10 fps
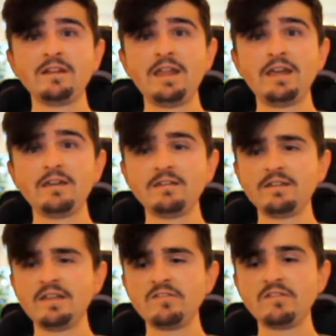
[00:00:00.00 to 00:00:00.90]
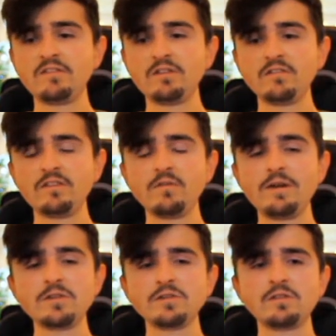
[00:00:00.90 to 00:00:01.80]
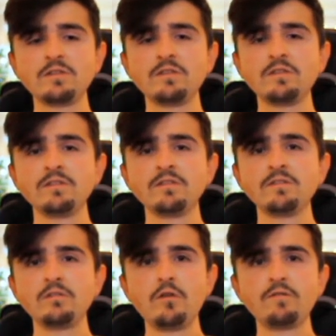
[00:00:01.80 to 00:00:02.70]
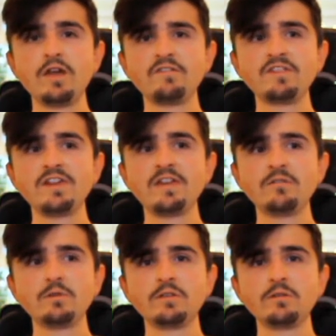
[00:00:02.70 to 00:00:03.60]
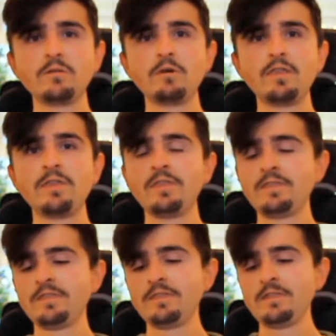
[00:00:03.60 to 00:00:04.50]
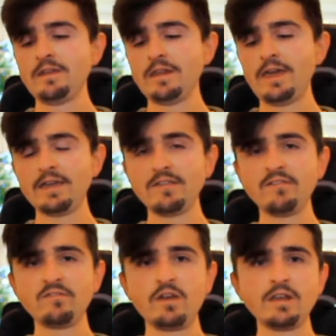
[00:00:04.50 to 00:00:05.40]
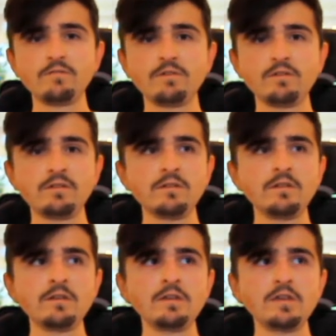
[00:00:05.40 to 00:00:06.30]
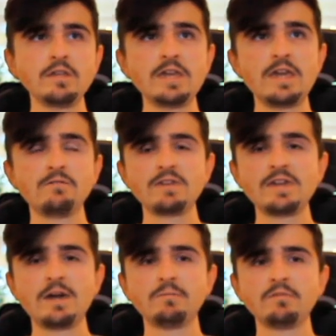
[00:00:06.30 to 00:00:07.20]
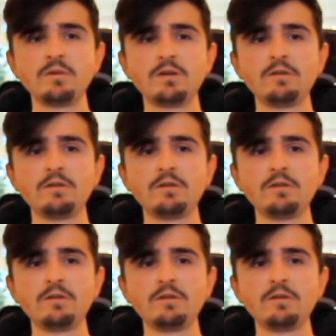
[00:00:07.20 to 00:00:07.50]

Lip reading: Like, it's just a continuation of last year, 2021. Like, this is kind of a year recap as well.